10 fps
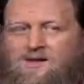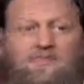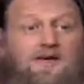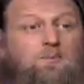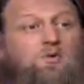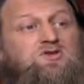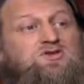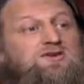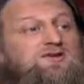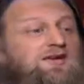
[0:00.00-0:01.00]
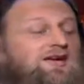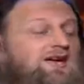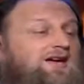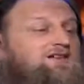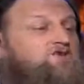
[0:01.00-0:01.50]
The important thing
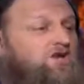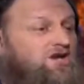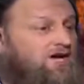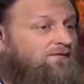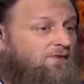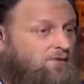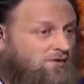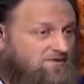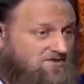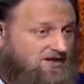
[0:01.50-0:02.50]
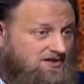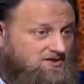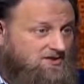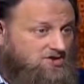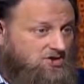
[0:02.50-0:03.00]
here is to learn from your
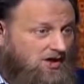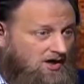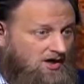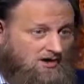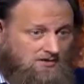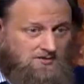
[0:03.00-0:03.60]
mistakes, inshallah.